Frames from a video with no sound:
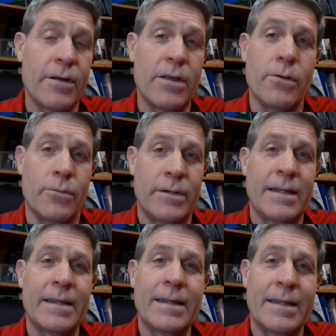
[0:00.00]
you
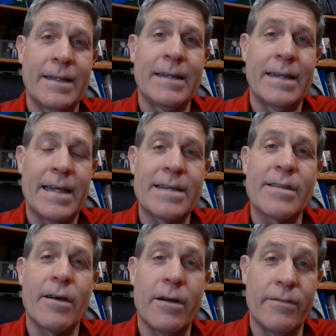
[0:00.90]
as
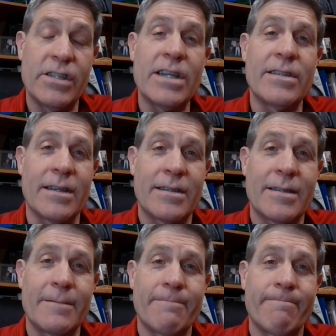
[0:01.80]
the heart of Jesus.